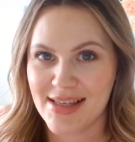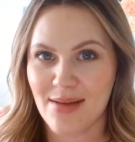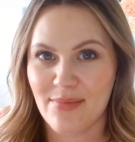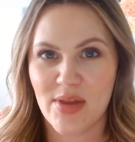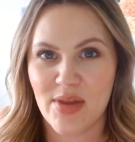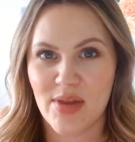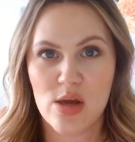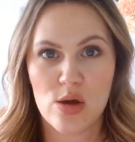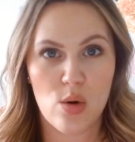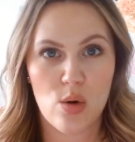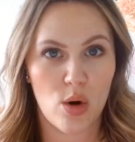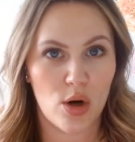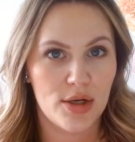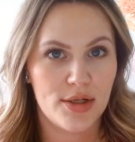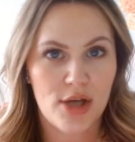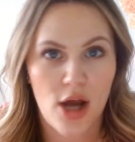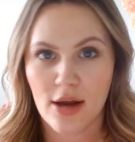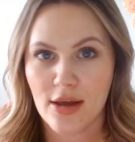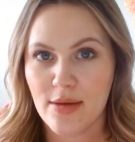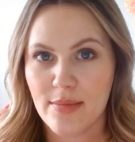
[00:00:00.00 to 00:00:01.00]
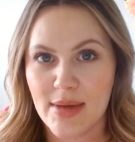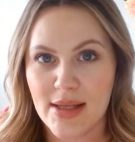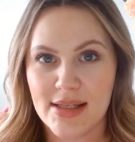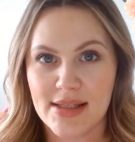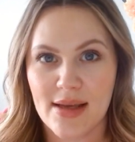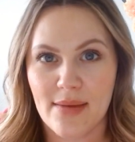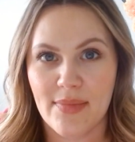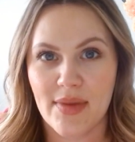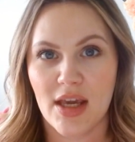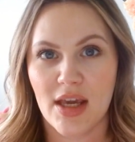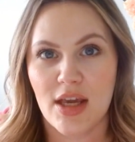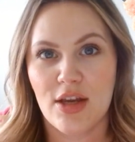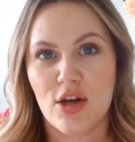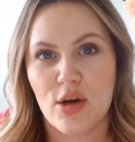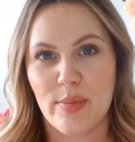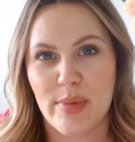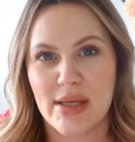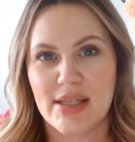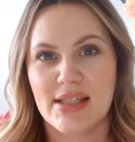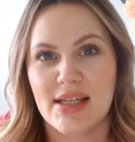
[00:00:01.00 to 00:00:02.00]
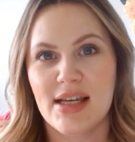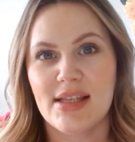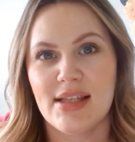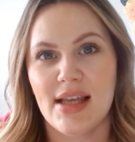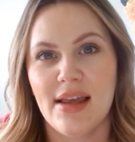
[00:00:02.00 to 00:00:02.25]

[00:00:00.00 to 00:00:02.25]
something or document something in your business,